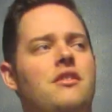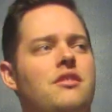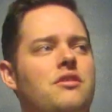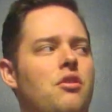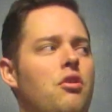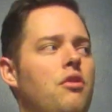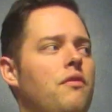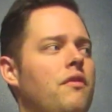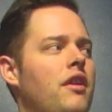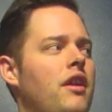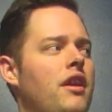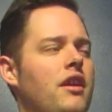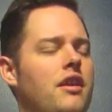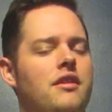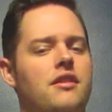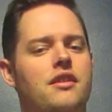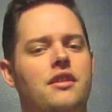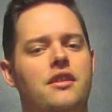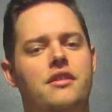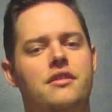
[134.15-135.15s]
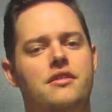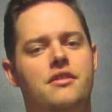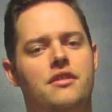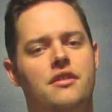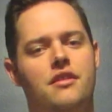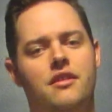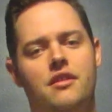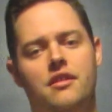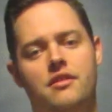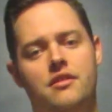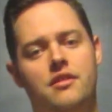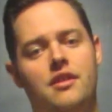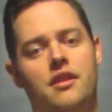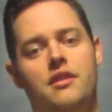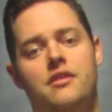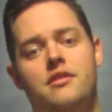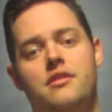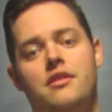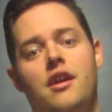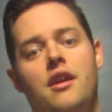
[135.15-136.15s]
overhanging things, it
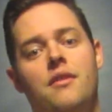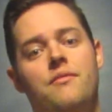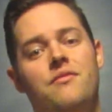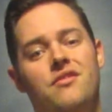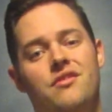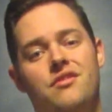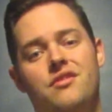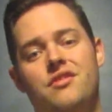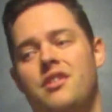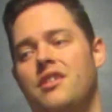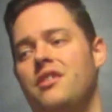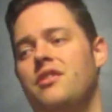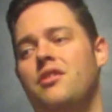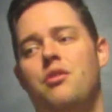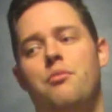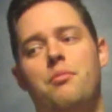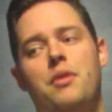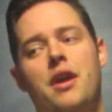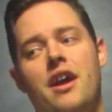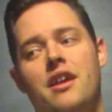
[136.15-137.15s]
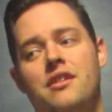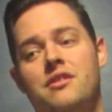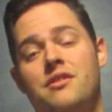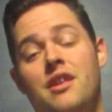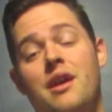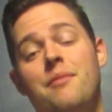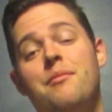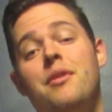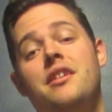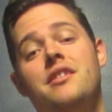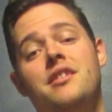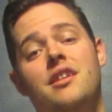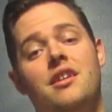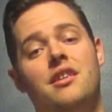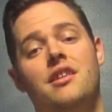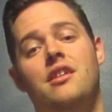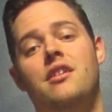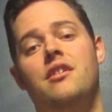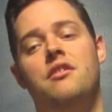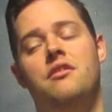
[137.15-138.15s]
takes time for your skin to go back, so that might
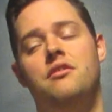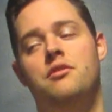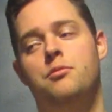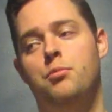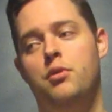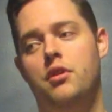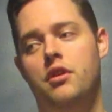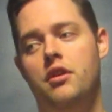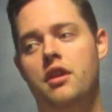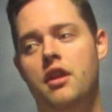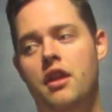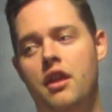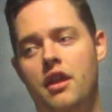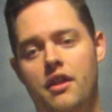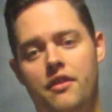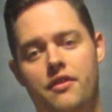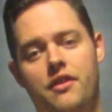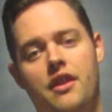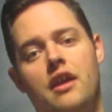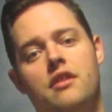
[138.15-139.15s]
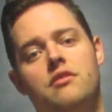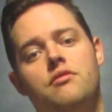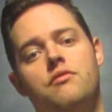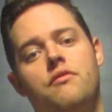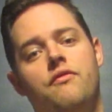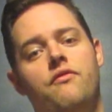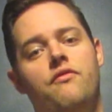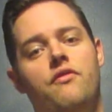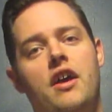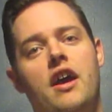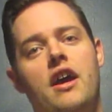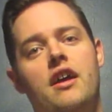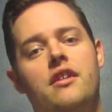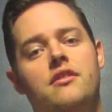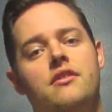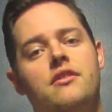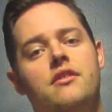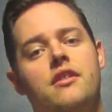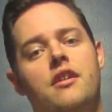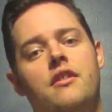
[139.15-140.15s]
take years, but the actual fat
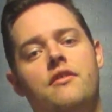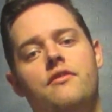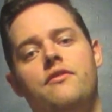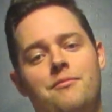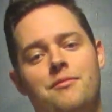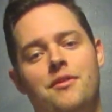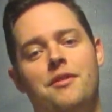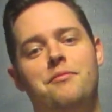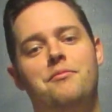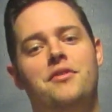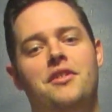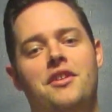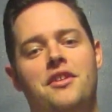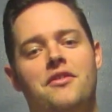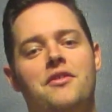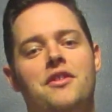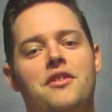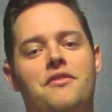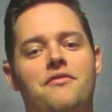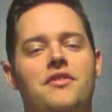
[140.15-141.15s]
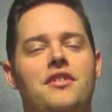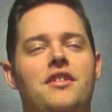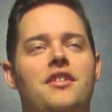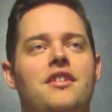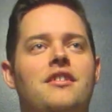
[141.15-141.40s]
and stuff, I'm going to get rid of it.